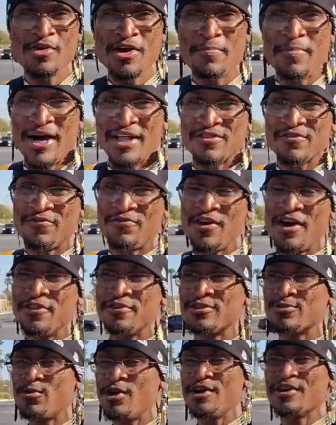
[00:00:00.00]
We're about the
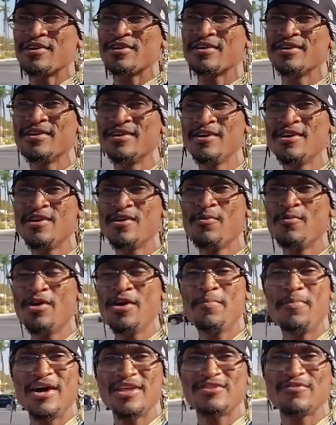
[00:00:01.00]
Father's work.
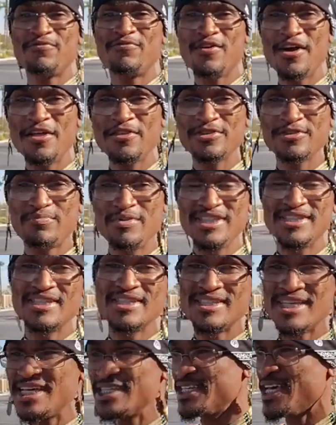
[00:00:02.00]
We're about the Father's
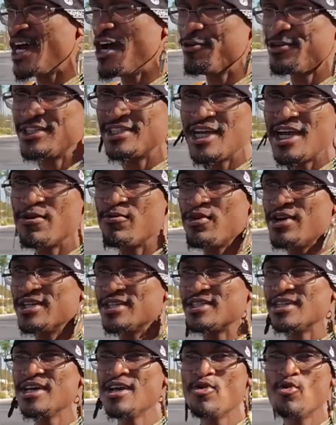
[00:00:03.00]
business as Yahushai
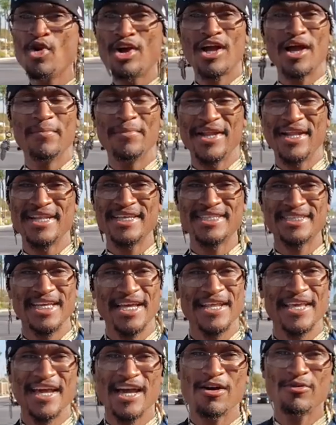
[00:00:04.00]
was. We're coming in
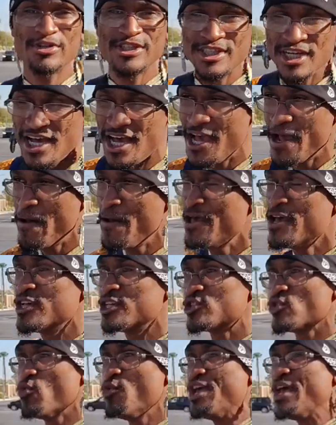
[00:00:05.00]
instead of Yahushai,
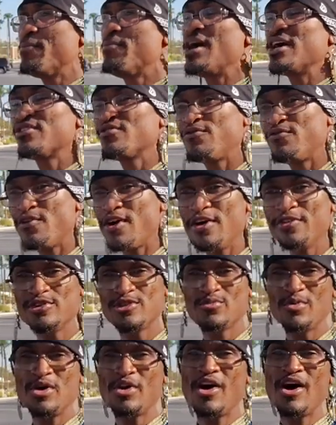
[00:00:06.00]
so we about the
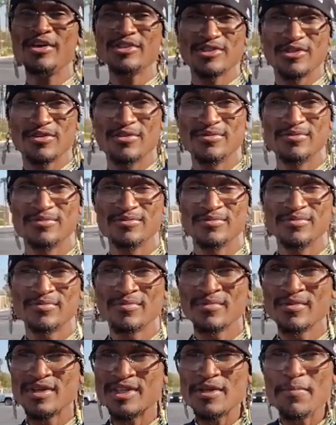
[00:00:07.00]
Father's will also.
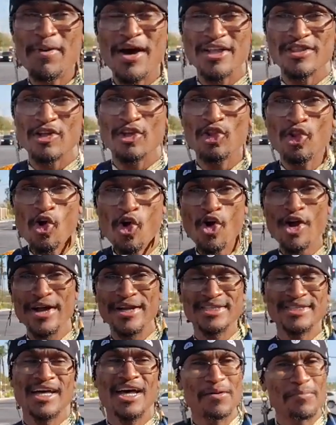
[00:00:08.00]
It's about the
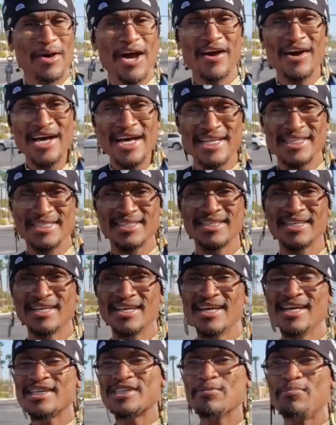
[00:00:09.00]
Lord. It's not about us.
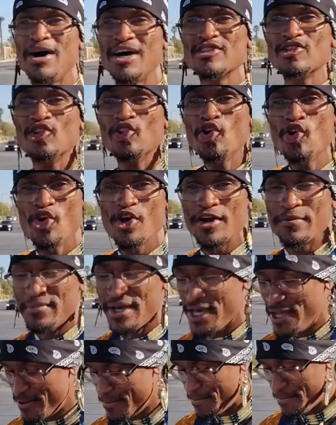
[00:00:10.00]
It's about the Lord,
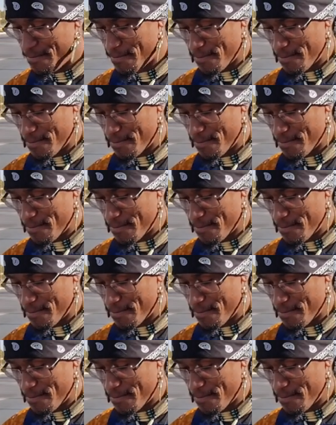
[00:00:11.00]
man.